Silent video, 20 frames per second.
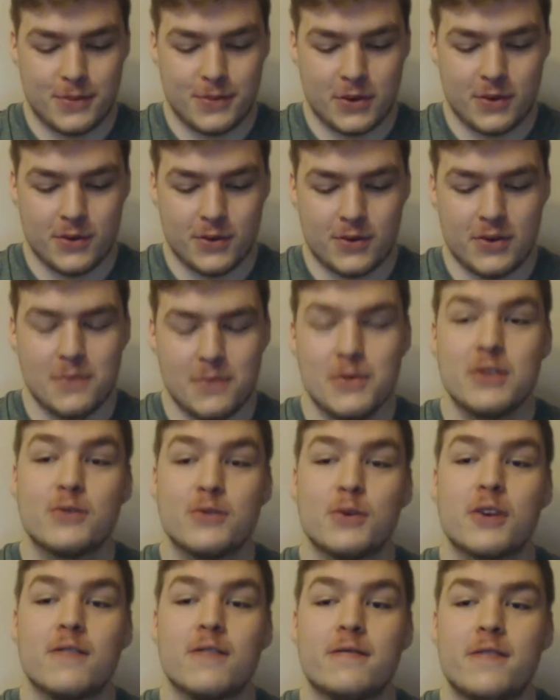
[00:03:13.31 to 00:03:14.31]
because it
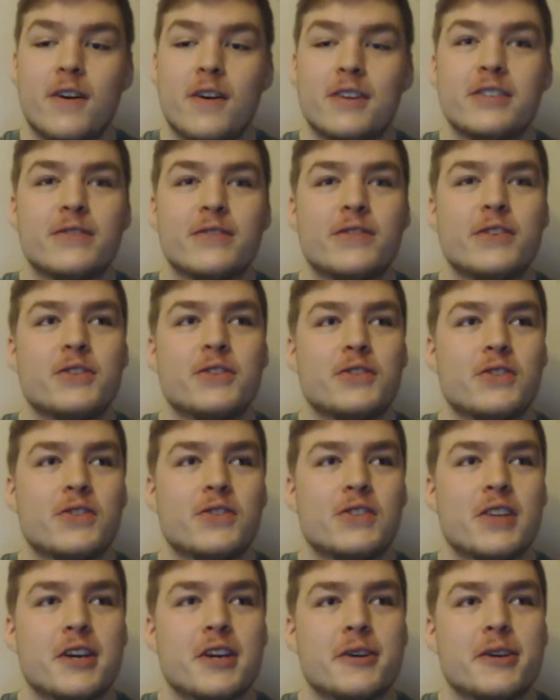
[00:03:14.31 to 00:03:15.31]
means we can finally finish the
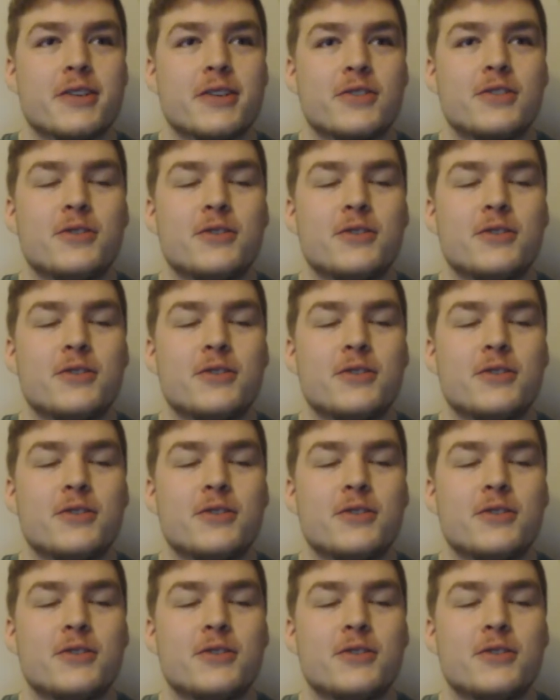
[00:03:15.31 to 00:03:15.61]
series.